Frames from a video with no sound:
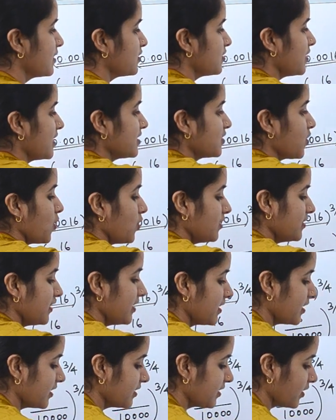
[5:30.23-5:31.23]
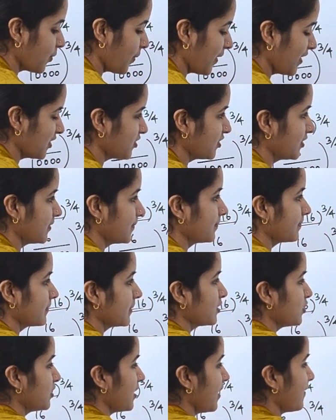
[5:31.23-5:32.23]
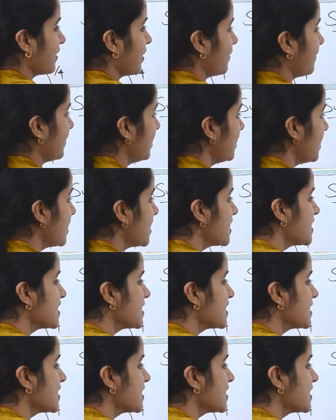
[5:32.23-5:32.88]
So let's go to the another question. So they have given